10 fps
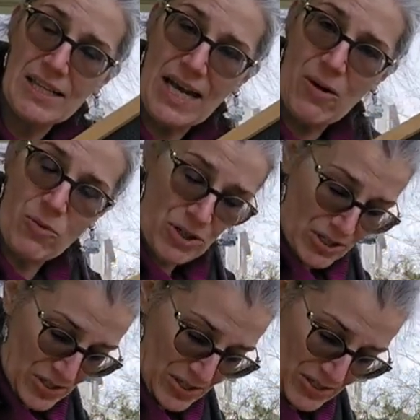That
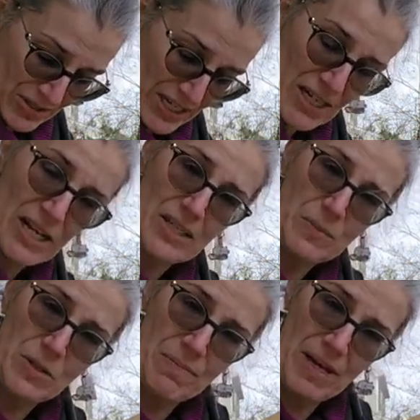works, right? I like
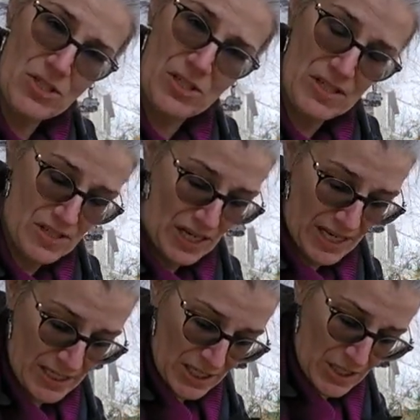to put the mesh on the side.